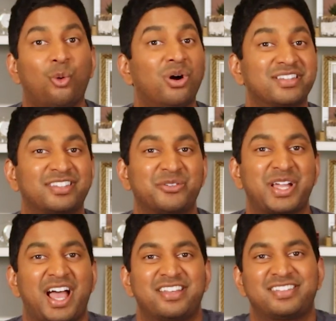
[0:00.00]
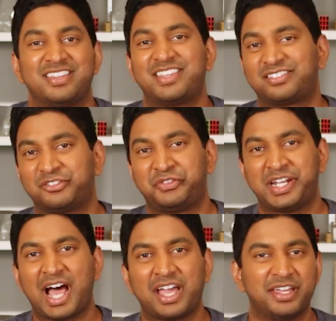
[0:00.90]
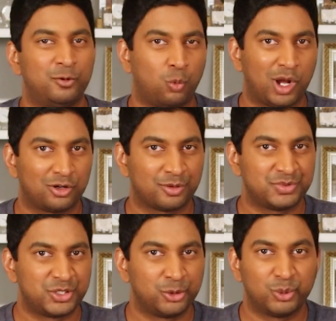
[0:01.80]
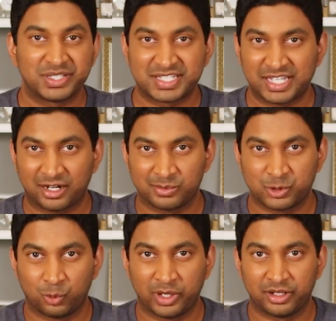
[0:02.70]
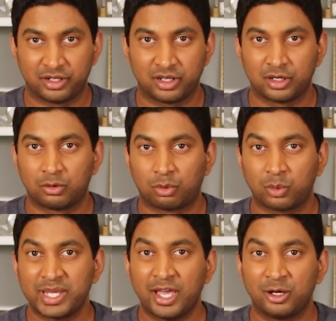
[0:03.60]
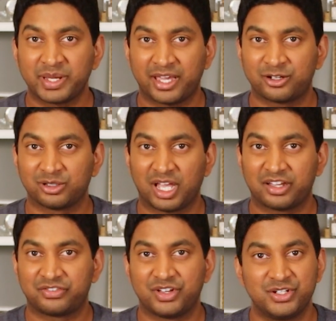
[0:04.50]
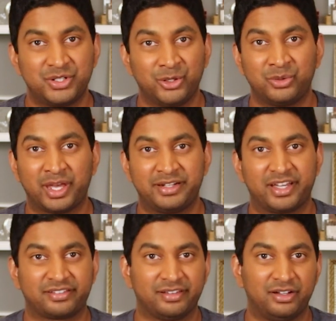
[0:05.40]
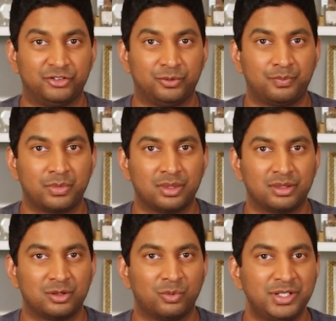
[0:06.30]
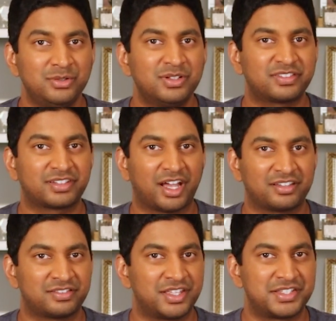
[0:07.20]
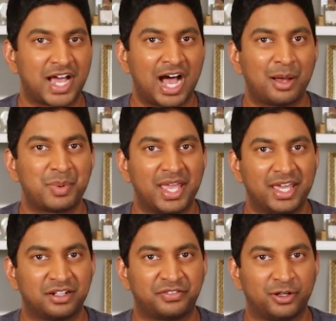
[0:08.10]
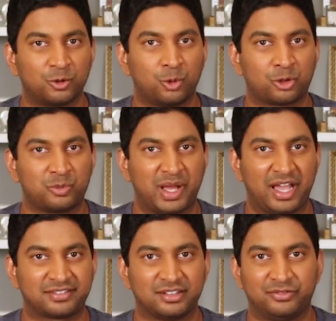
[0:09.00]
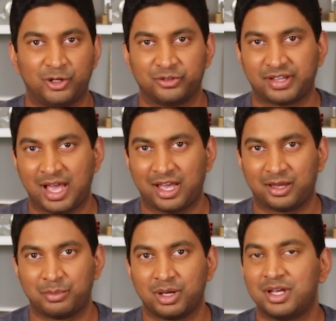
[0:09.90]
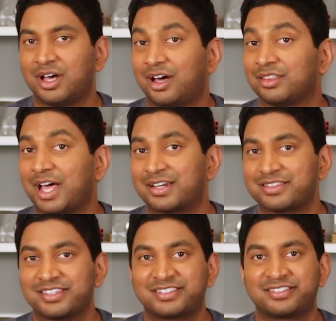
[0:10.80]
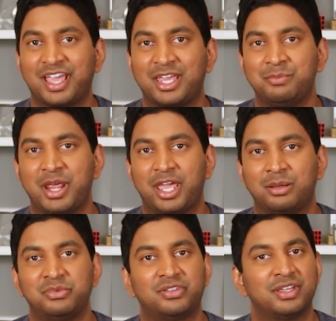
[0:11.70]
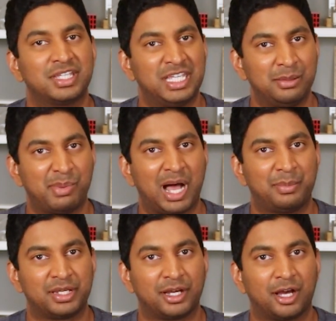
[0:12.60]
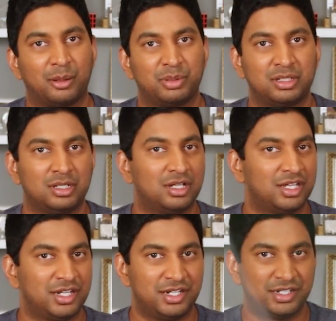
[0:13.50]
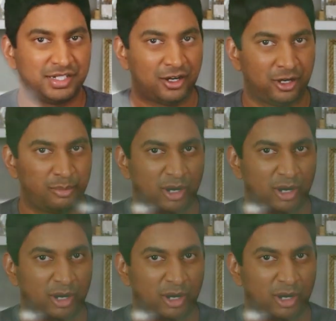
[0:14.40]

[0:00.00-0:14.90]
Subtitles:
What's up, guys? This is Vinay, and welcome to Set Up to Win, where we help get your life to that next level. When you discuss the top NFL quarterbacks of all time, a lot of the same names keep popping up. Terry